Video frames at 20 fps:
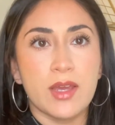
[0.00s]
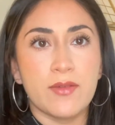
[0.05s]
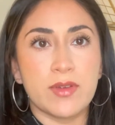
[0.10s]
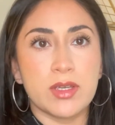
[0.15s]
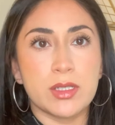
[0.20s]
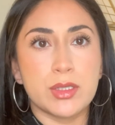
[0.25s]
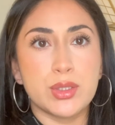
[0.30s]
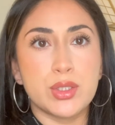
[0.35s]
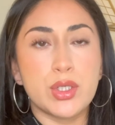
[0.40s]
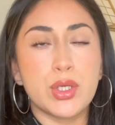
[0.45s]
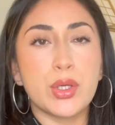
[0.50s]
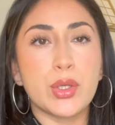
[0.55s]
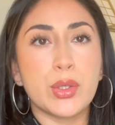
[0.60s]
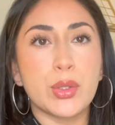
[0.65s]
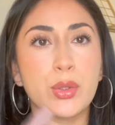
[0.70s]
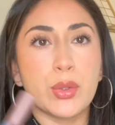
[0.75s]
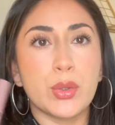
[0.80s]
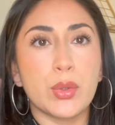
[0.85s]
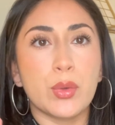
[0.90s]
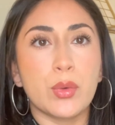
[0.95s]

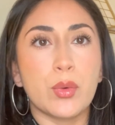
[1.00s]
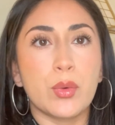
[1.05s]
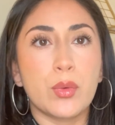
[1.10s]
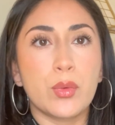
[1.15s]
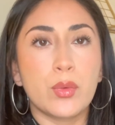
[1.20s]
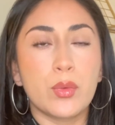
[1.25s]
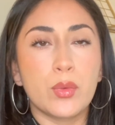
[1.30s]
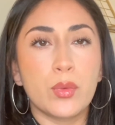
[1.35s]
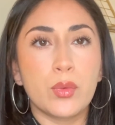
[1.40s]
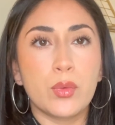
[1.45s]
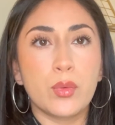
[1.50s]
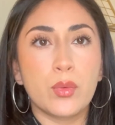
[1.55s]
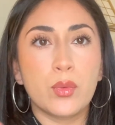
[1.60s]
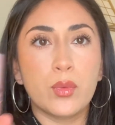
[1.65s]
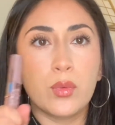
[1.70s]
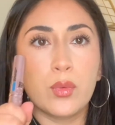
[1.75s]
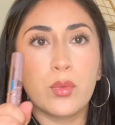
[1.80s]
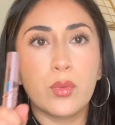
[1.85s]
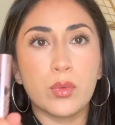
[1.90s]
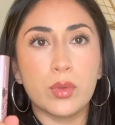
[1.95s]
into
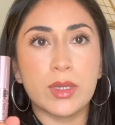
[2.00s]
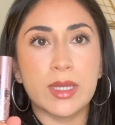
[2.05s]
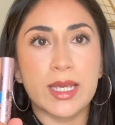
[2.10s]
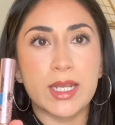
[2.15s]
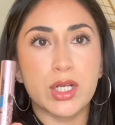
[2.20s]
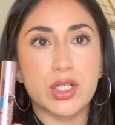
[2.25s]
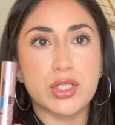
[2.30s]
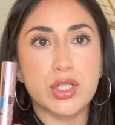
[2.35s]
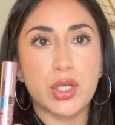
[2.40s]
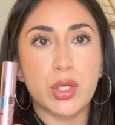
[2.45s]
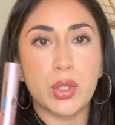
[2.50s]
layer 2.